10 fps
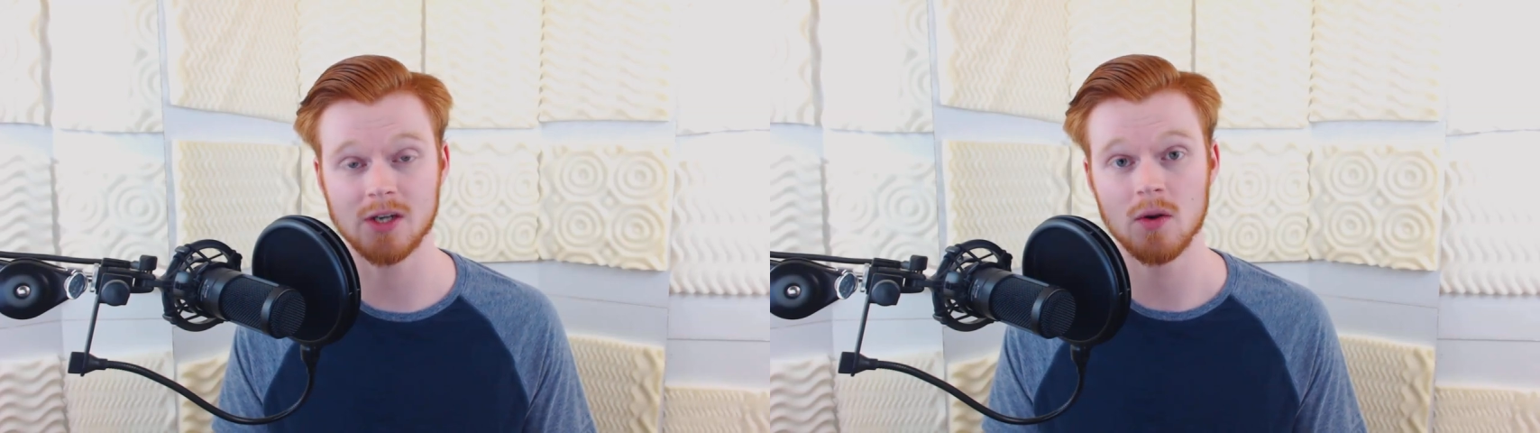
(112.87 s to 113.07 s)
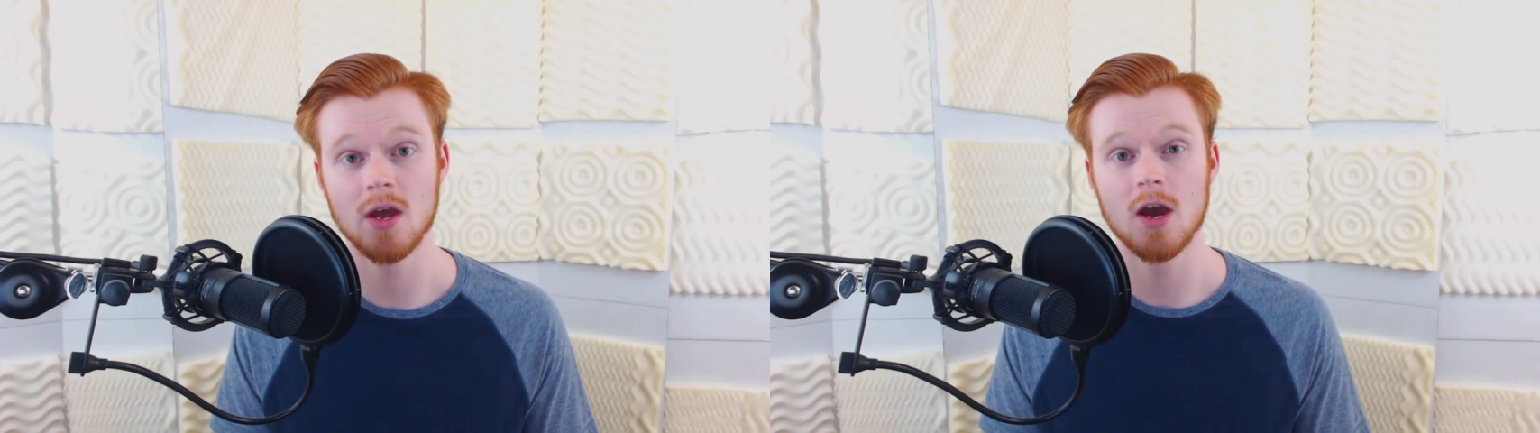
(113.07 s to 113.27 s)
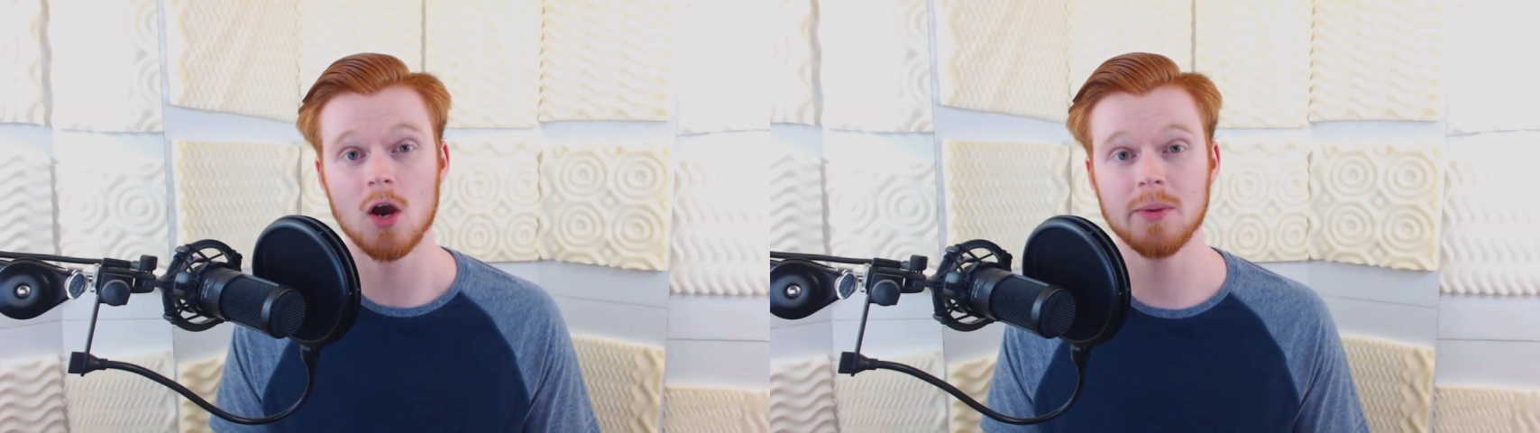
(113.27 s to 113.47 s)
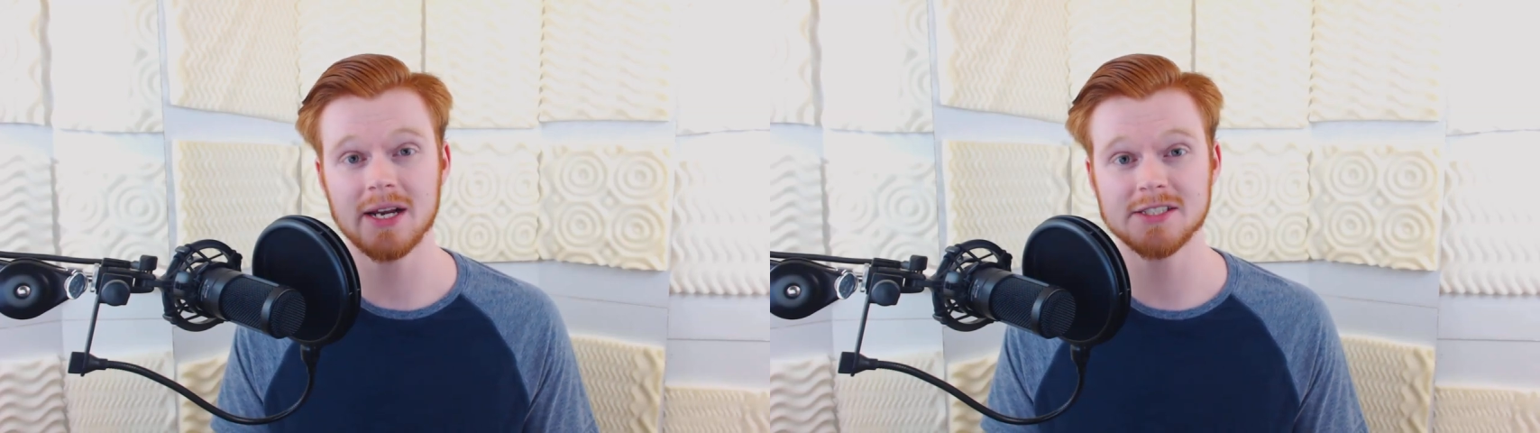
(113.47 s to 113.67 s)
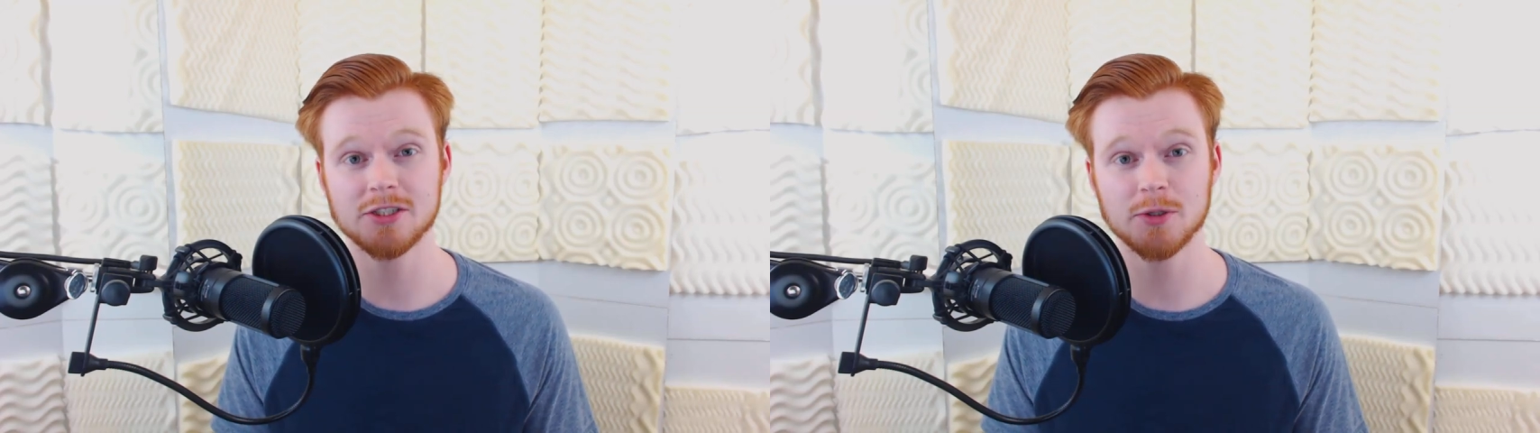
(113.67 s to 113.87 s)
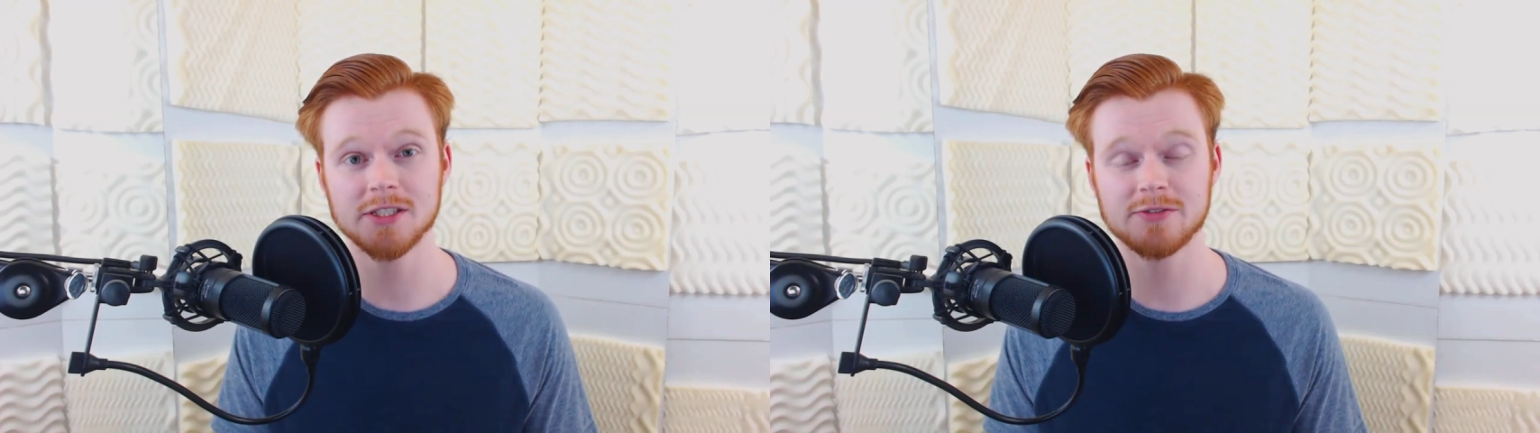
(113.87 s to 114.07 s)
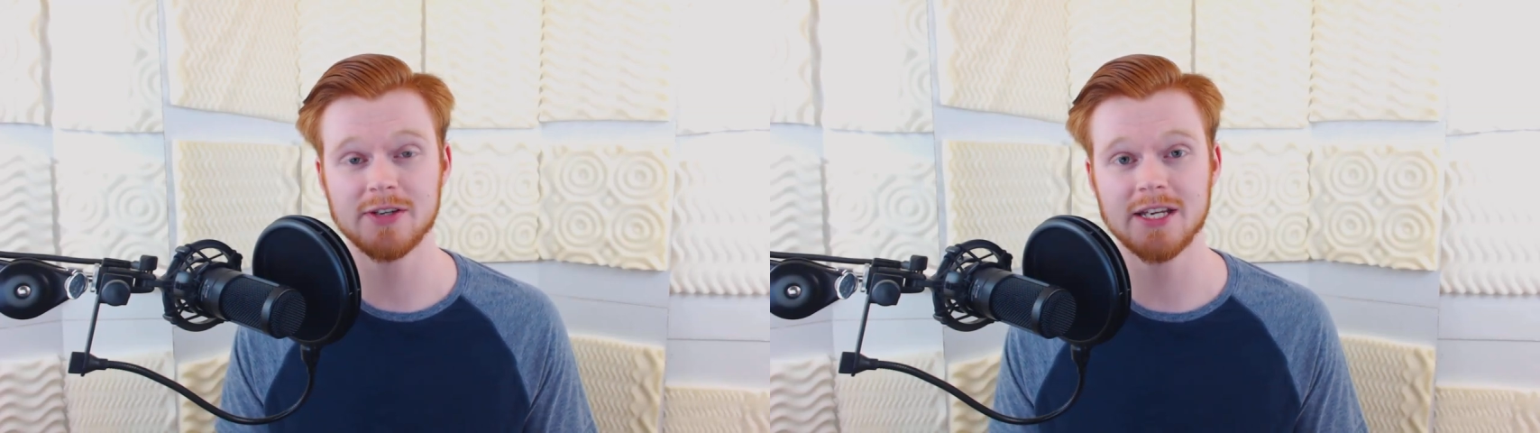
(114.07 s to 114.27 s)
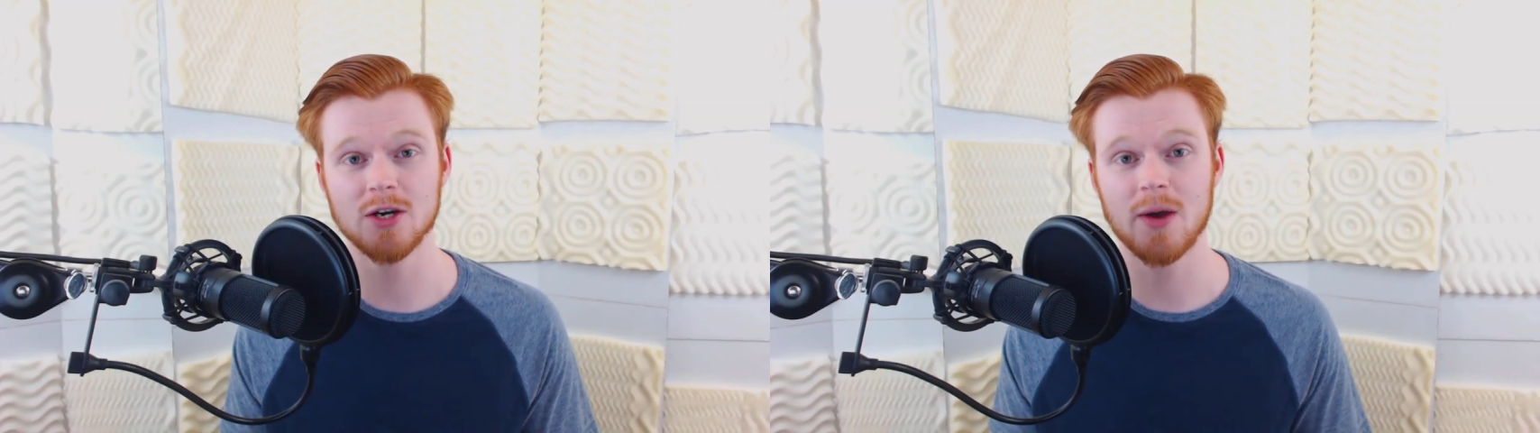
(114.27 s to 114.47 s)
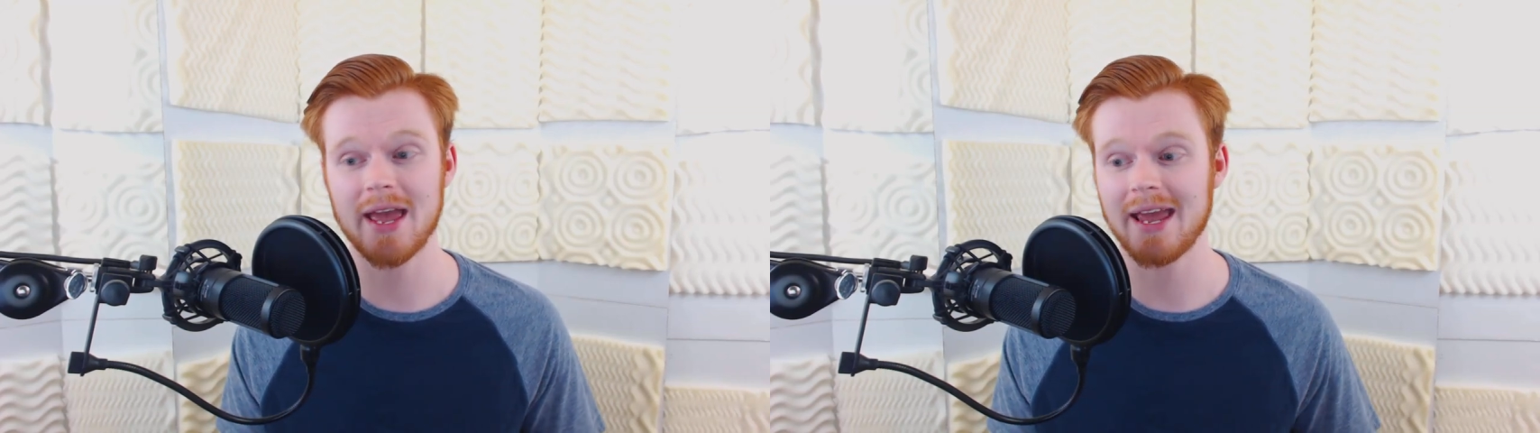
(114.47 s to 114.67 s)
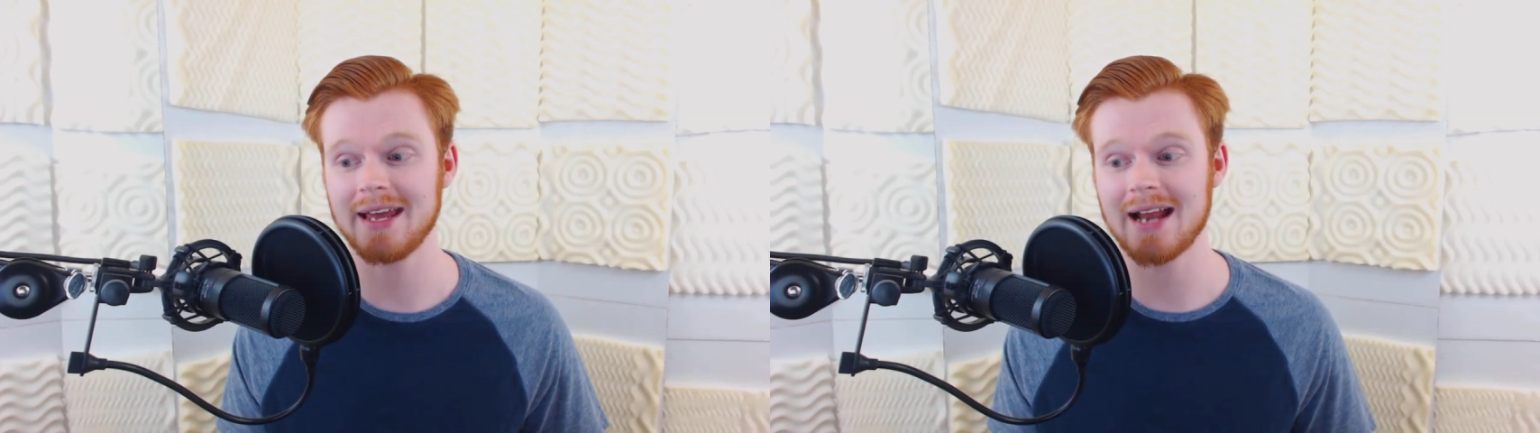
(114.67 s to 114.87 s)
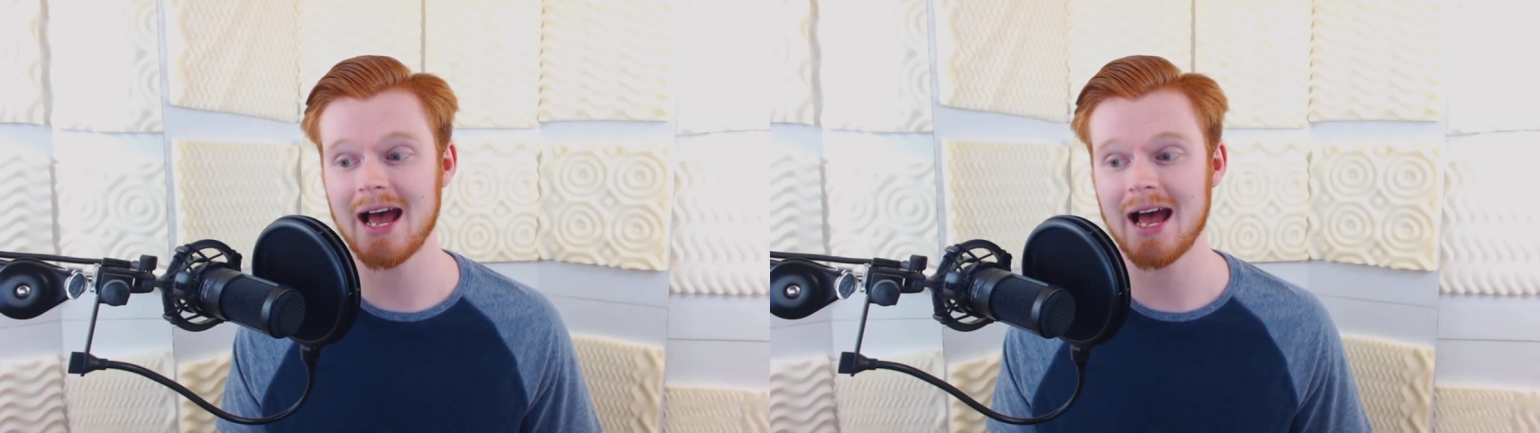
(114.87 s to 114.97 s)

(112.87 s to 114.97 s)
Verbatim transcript: So hope you guys enjoyed this video and